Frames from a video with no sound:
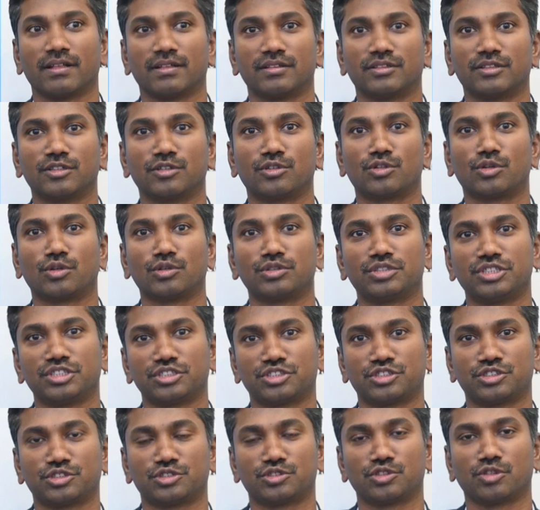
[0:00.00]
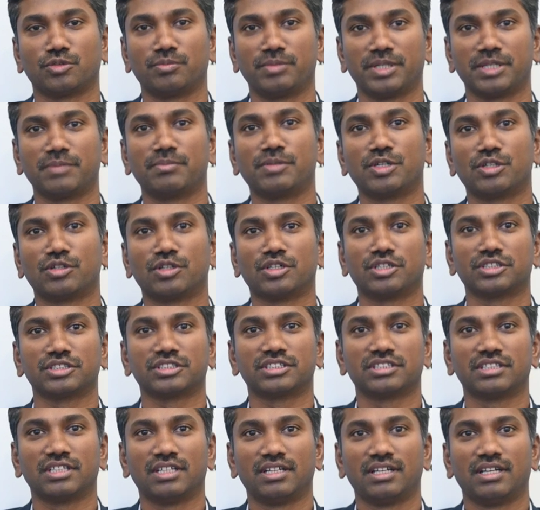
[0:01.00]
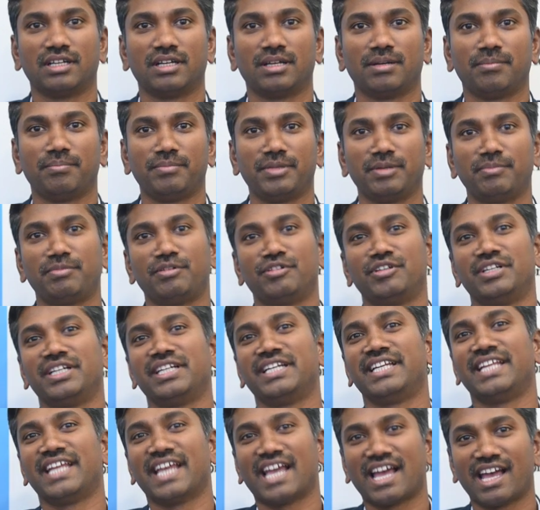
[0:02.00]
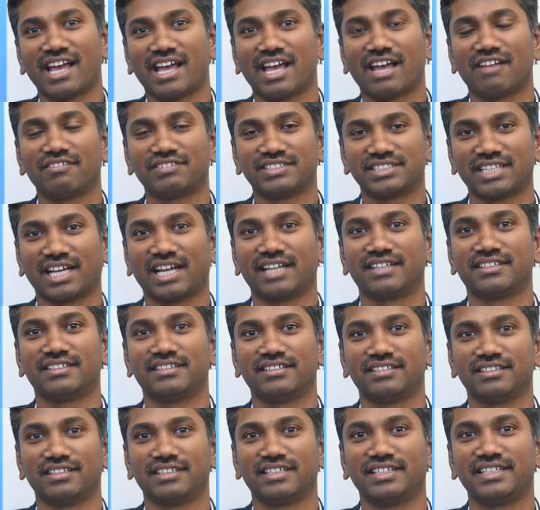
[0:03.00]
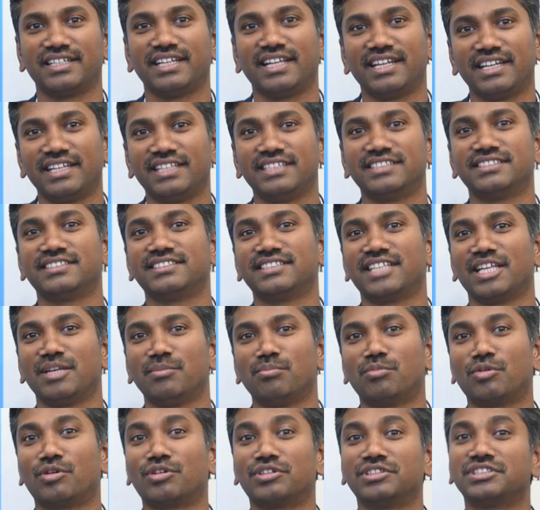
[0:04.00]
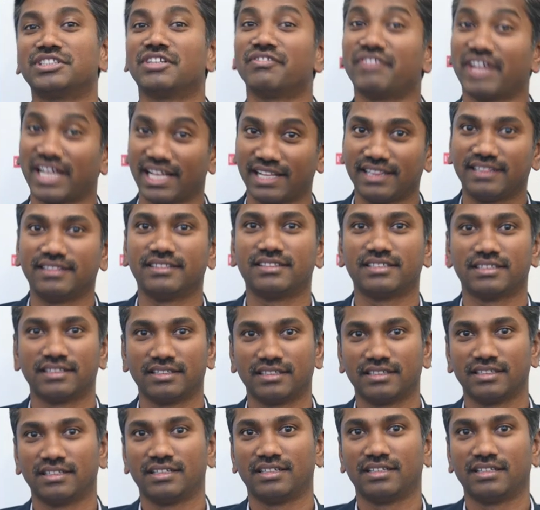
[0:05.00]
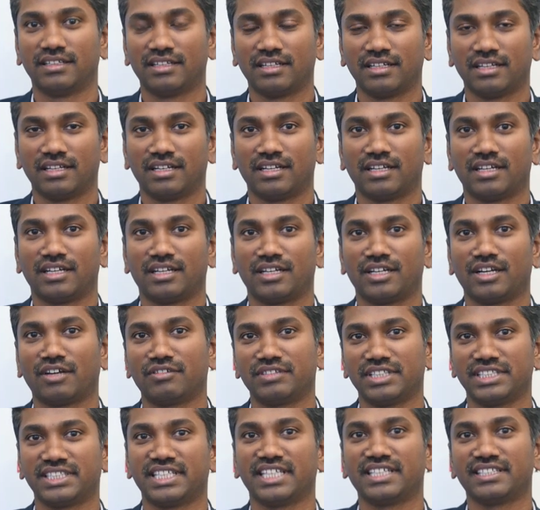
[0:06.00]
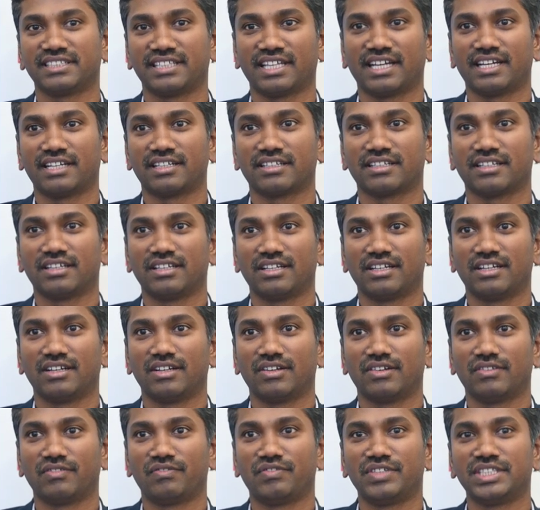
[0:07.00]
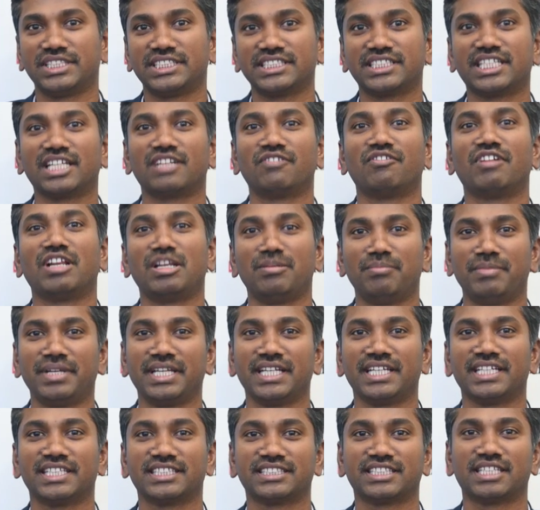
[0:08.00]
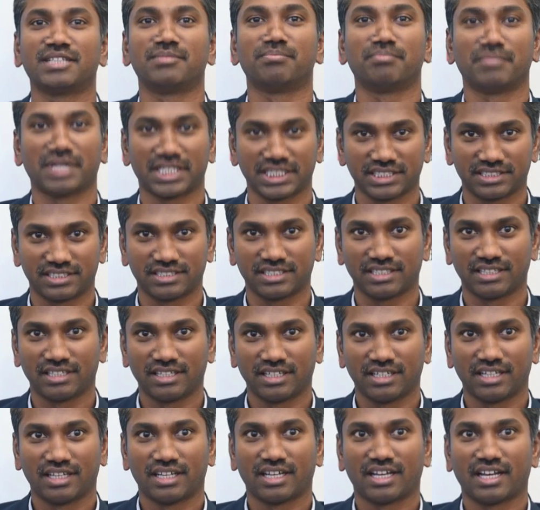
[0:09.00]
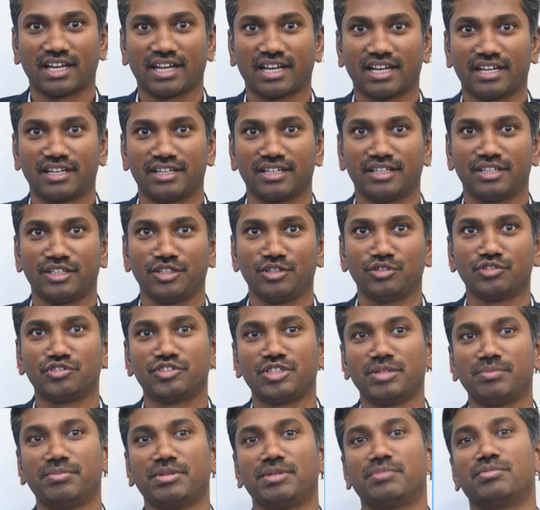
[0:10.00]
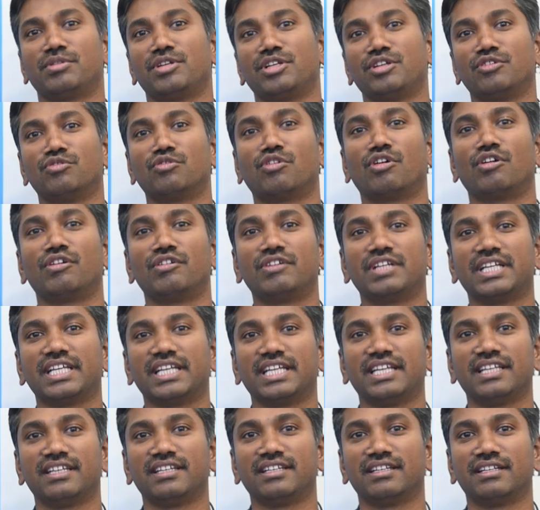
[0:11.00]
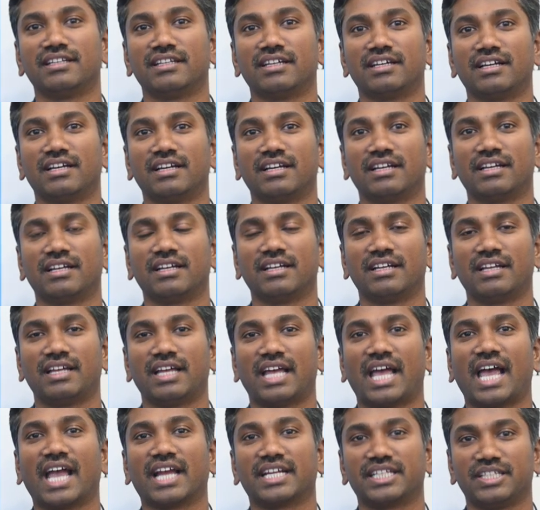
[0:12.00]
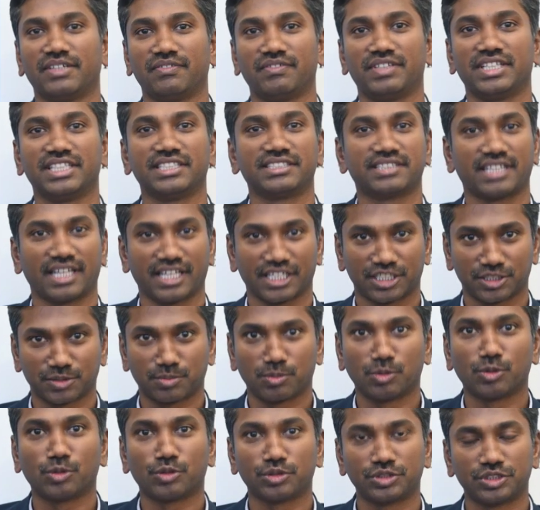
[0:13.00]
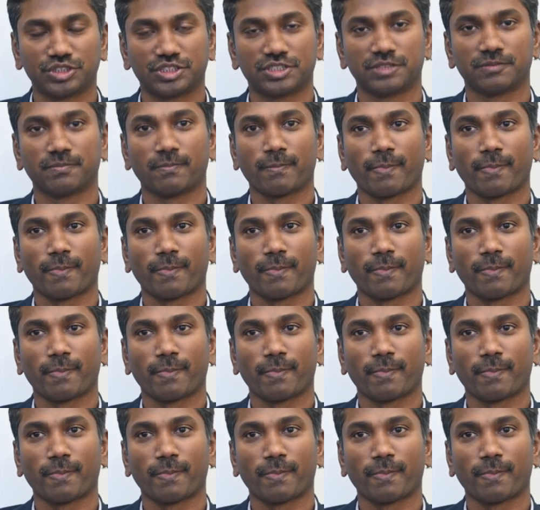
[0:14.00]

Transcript: The growth is so big because people in India have started realizing the importance of health. Now they think that physical well-being is a must and you see people involved in uh, activities like sports.